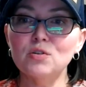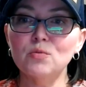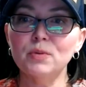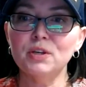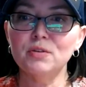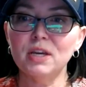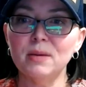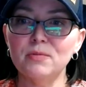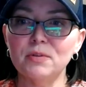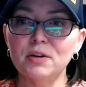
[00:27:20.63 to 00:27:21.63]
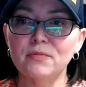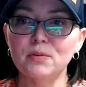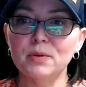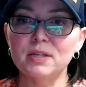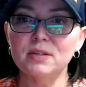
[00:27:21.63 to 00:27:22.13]
when you came through here a few
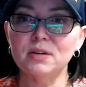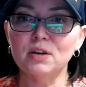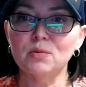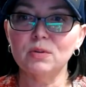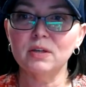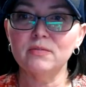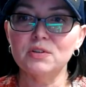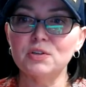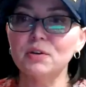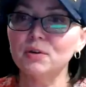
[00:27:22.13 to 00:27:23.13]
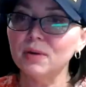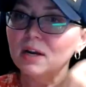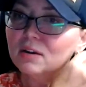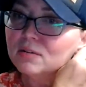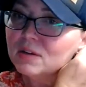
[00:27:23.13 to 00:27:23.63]
weeks ago. Would love to show you
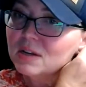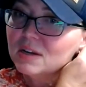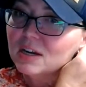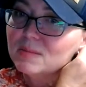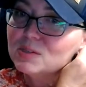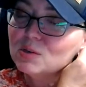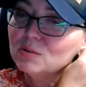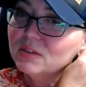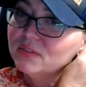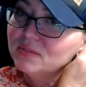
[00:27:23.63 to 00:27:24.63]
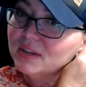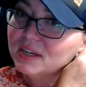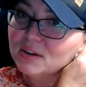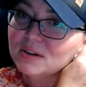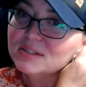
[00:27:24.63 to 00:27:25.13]
around. I'm so living
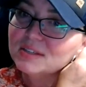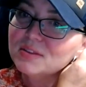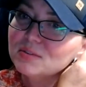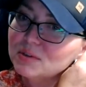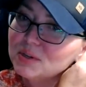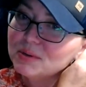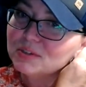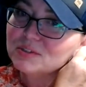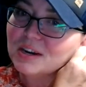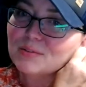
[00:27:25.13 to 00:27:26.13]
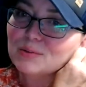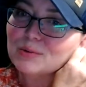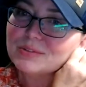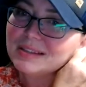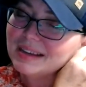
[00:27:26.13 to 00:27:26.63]
vicariously through you and your
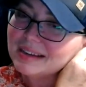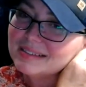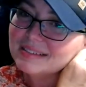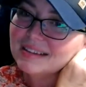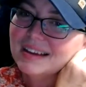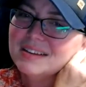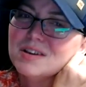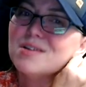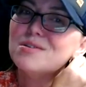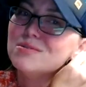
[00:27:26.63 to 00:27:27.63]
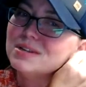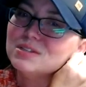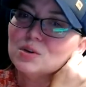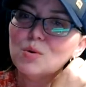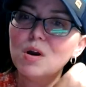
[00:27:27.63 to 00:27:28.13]
travels. Thanks. I know. It's
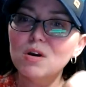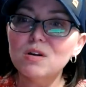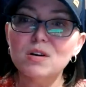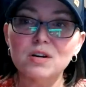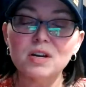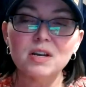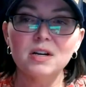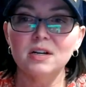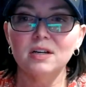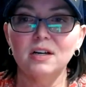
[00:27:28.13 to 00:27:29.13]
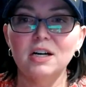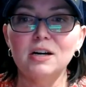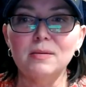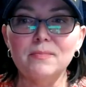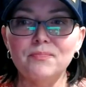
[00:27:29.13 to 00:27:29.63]
so hard.
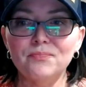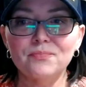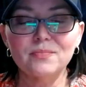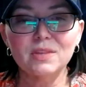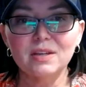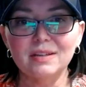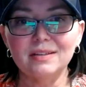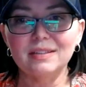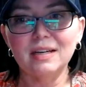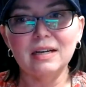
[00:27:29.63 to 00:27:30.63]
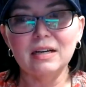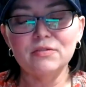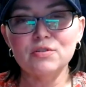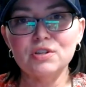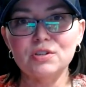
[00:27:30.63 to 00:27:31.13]
Yeah,
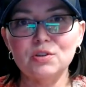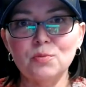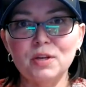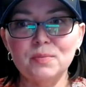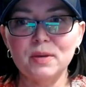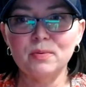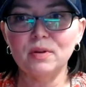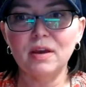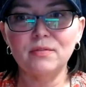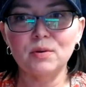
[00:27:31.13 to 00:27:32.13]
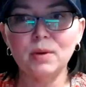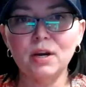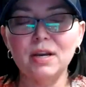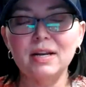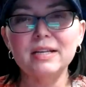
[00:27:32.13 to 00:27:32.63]
there's just so many people everywhere.
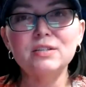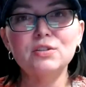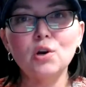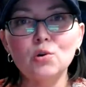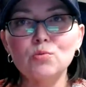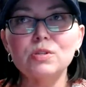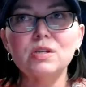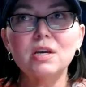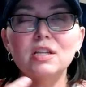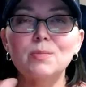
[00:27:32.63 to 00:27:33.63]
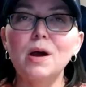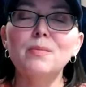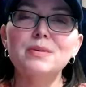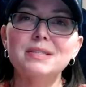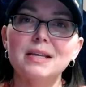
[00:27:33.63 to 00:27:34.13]
And the problem
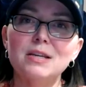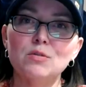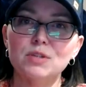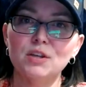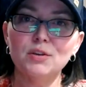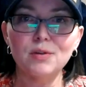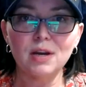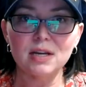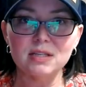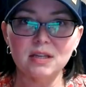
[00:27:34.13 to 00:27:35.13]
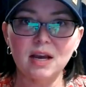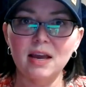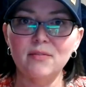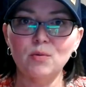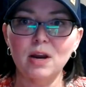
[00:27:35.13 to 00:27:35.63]
is that I don't tell you guys
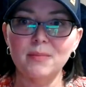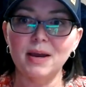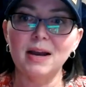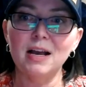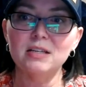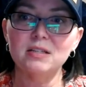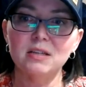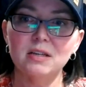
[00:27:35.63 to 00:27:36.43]
live where I'm at